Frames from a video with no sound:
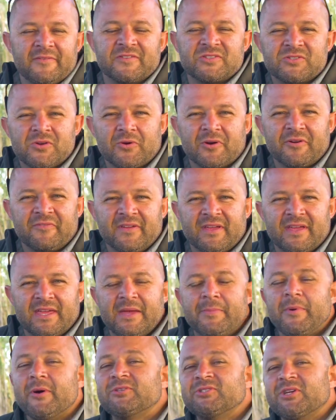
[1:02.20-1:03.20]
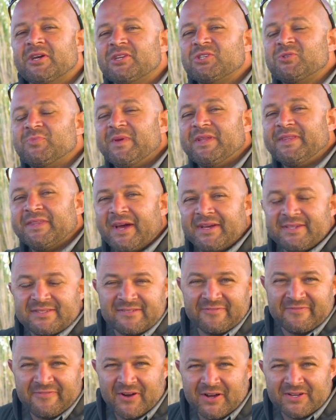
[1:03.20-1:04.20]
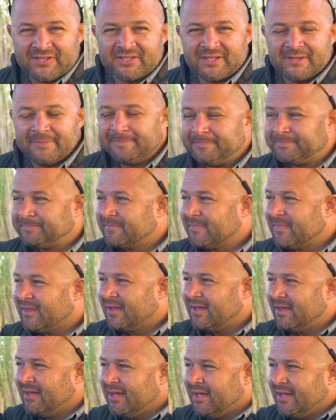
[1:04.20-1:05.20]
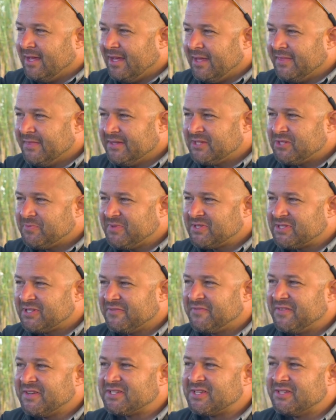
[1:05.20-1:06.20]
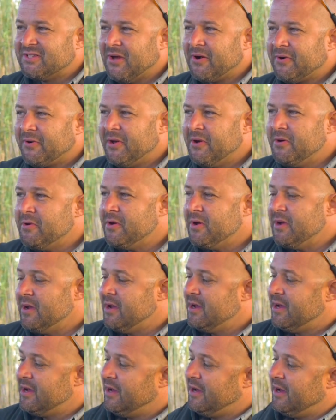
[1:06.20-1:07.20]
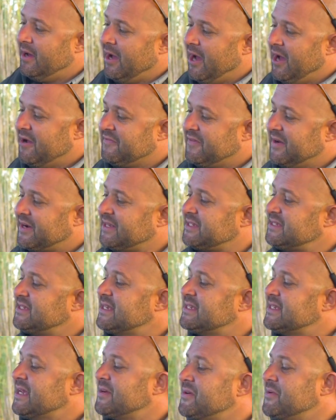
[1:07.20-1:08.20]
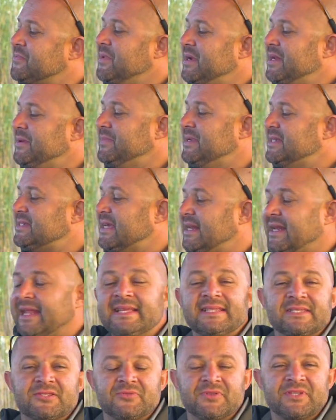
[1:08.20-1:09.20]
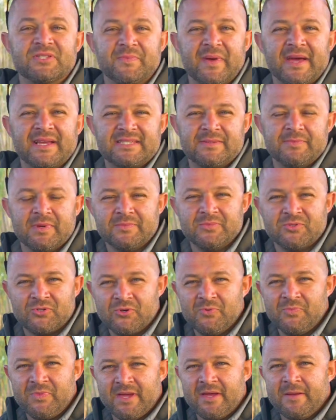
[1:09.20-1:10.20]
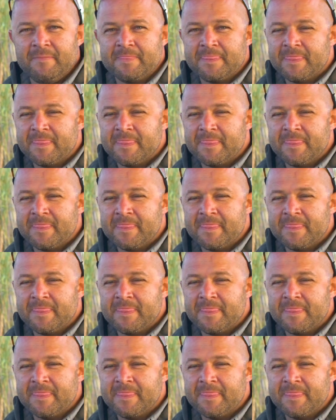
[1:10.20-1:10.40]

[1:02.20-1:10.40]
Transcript: photography, keep our shutter speed nice and fast. In this specific scenario, I've got a 600mm lens on his maximum zoom here,